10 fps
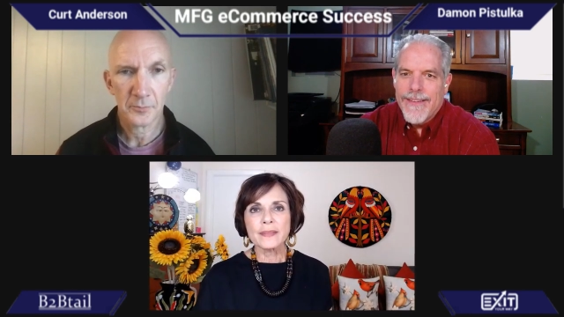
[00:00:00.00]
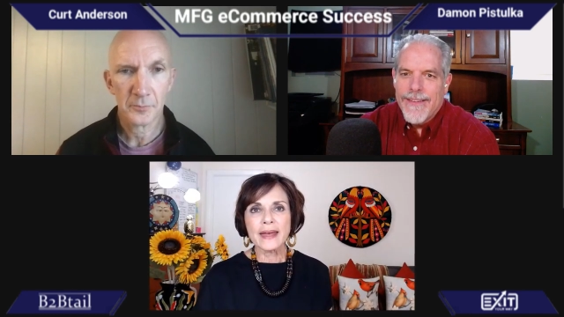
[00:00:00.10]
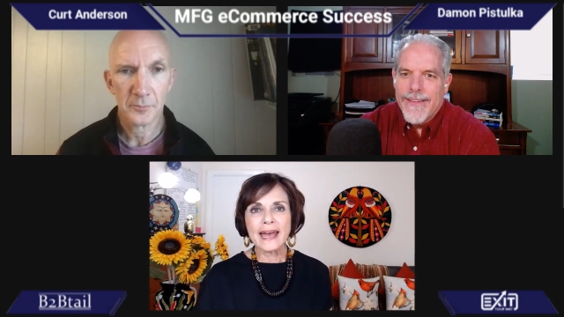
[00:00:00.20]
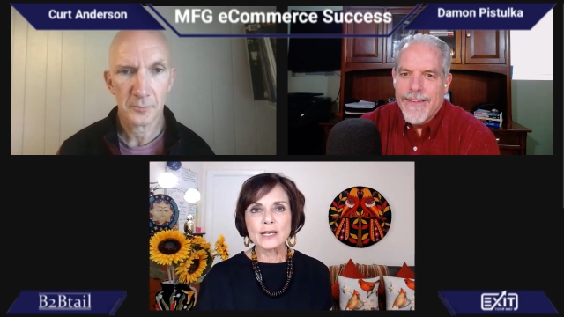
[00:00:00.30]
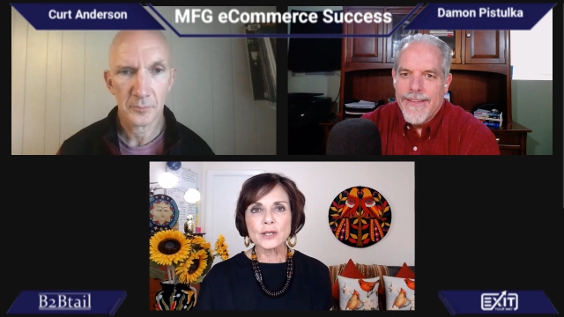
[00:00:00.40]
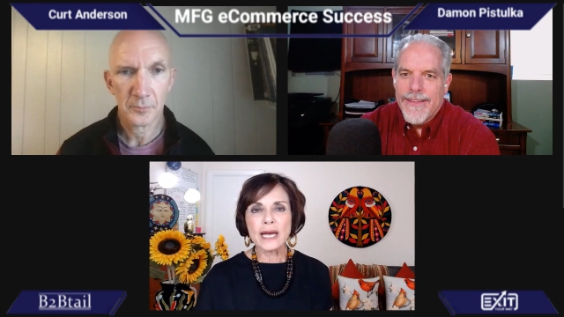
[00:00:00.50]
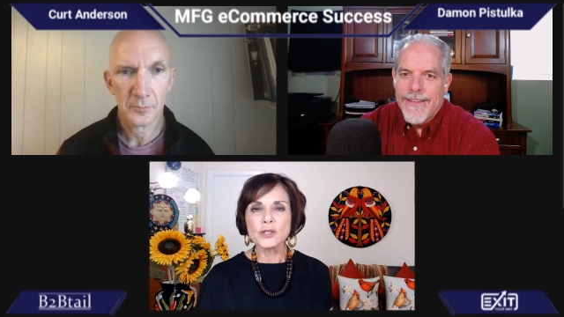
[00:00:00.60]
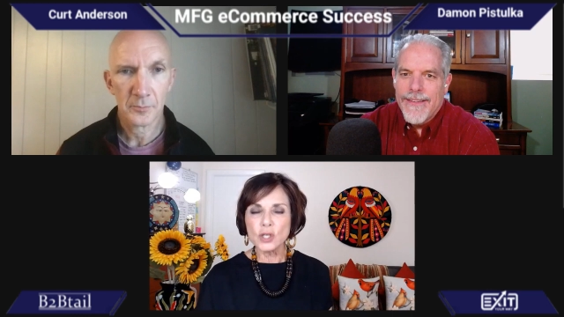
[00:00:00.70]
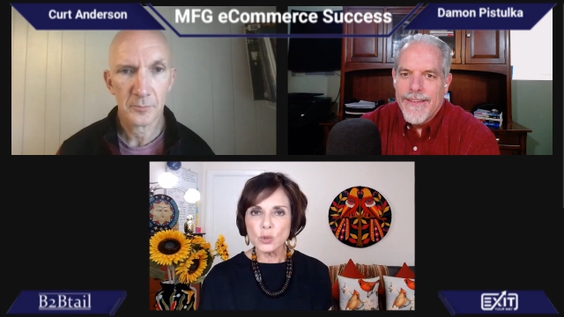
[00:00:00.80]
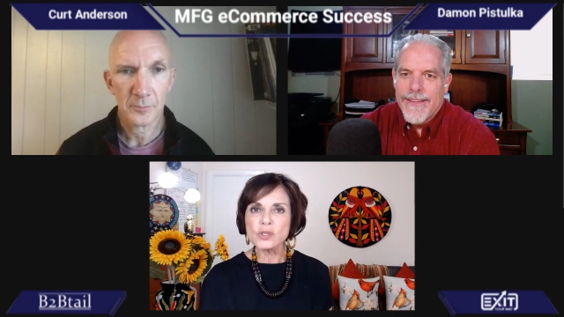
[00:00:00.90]
Speaker 1: and and
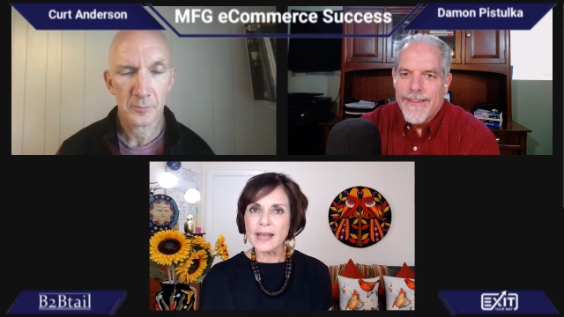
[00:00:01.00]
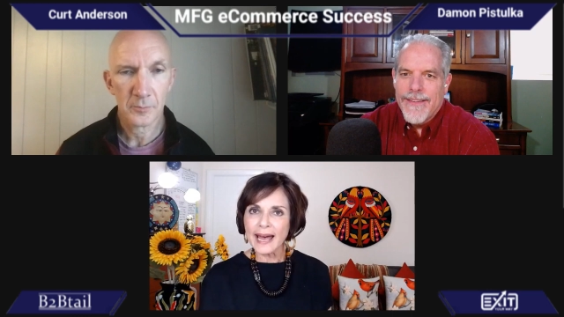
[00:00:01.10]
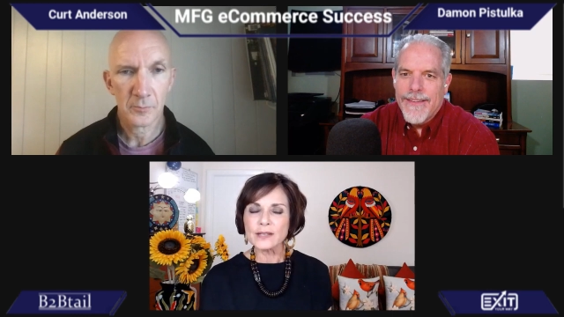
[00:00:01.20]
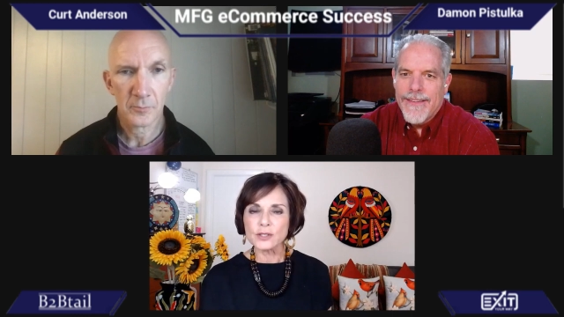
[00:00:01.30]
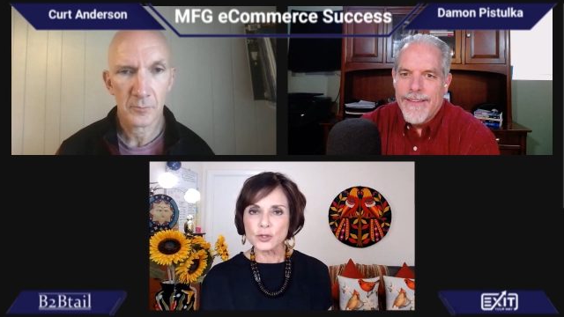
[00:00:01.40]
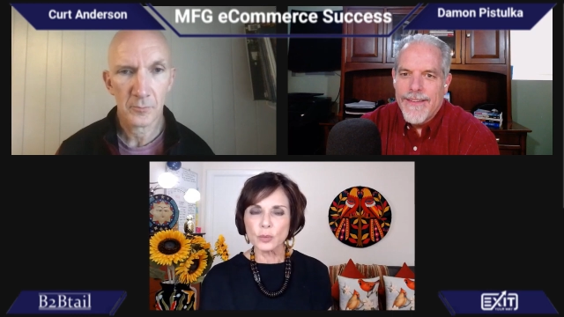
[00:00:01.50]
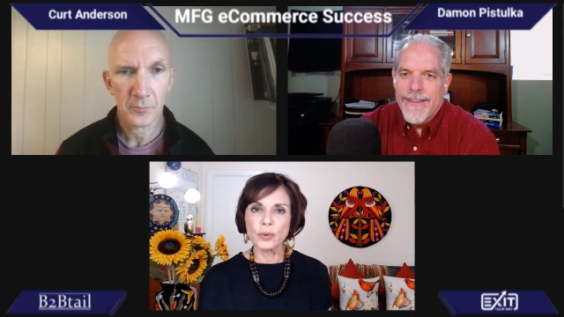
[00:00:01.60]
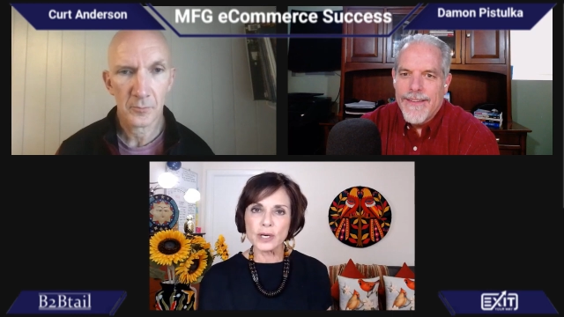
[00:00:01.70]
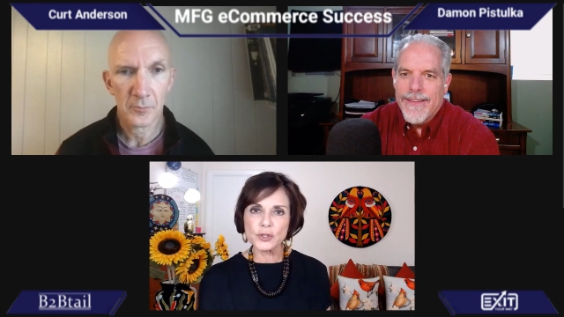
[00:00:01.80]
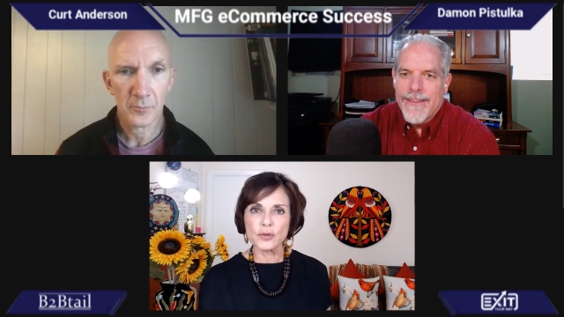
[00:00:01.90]
use that to
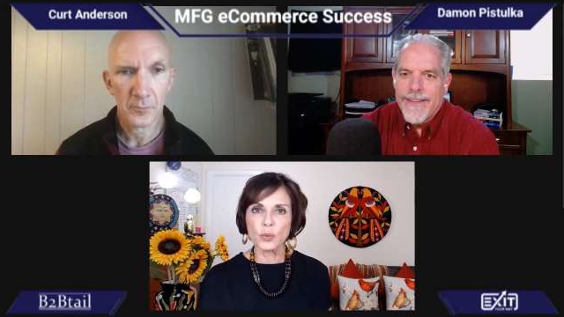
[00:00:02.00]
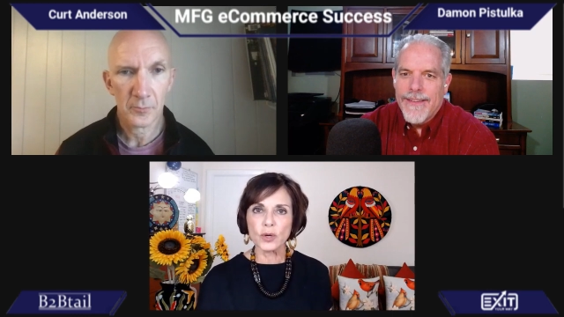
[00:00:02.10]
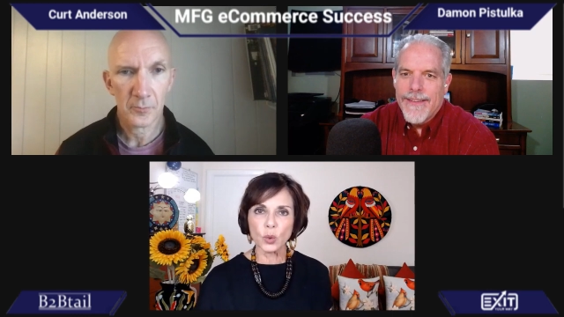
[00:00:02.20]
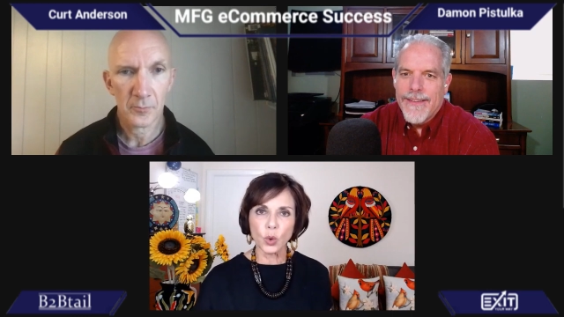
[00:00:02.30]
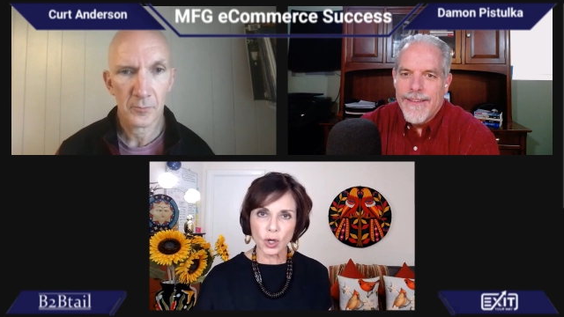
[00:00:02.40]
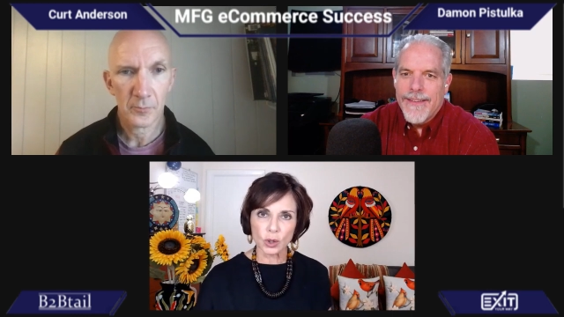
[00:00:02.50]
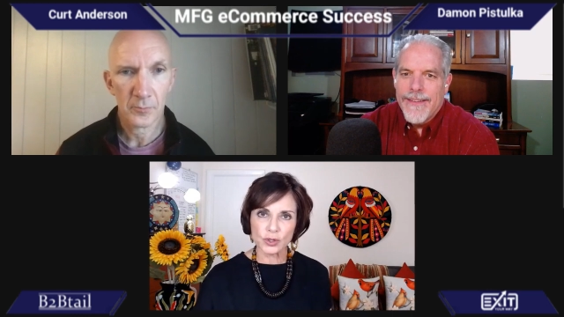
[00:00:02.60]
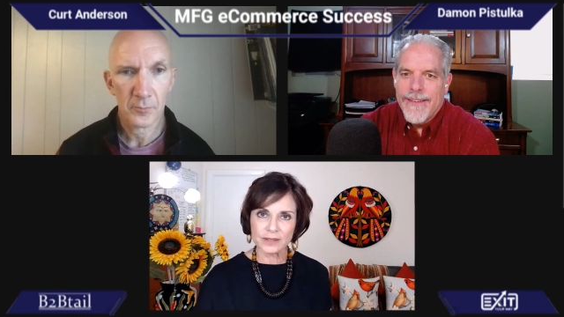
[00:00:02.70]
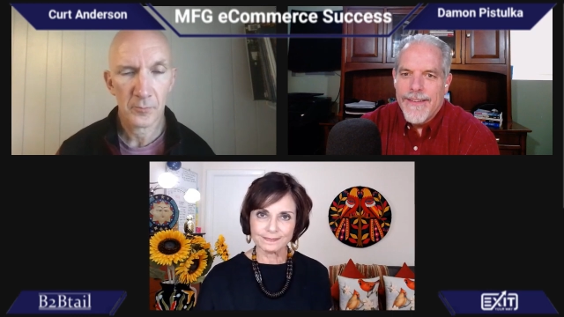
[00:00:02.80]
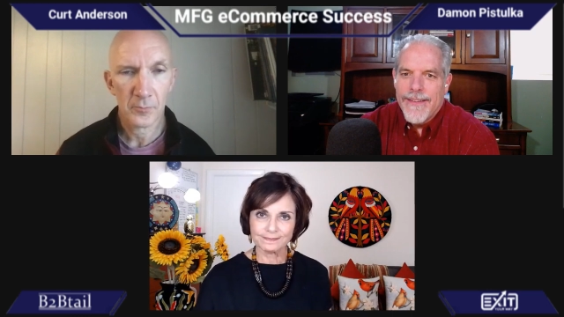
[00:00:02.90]
bring to the real
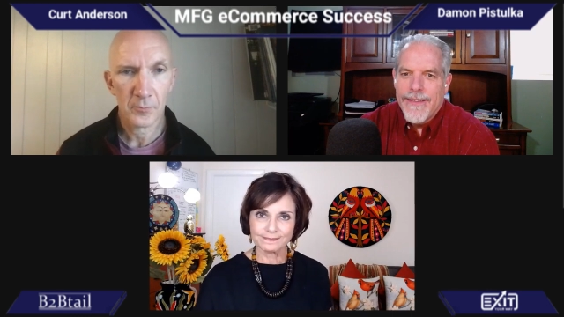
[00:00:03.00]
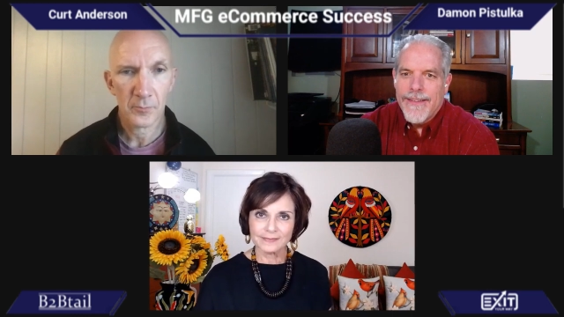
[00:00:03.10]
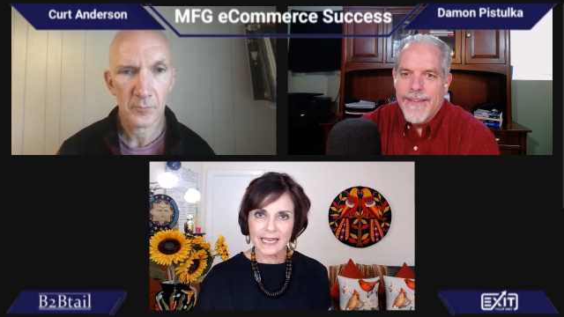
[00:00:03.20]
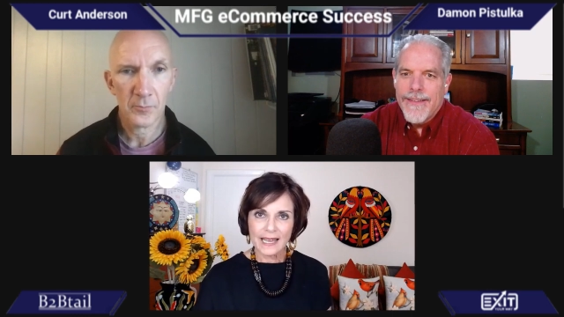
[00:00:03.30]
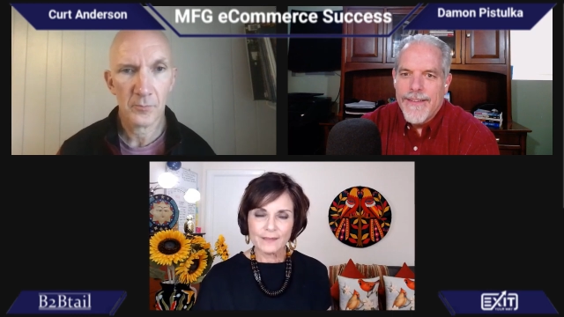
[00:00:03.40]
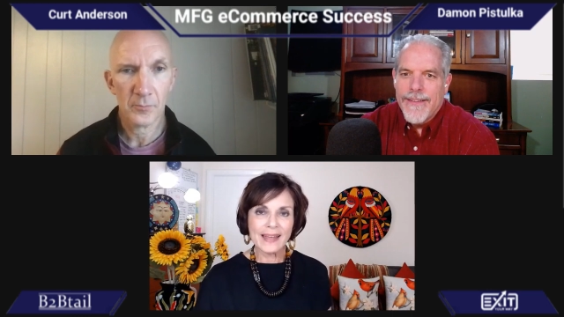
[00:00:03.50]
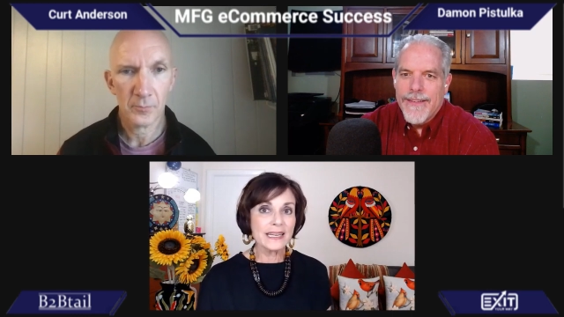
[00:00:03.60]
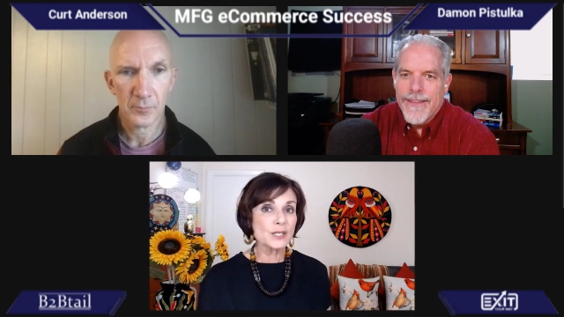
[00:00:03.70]
world that mm-hmm.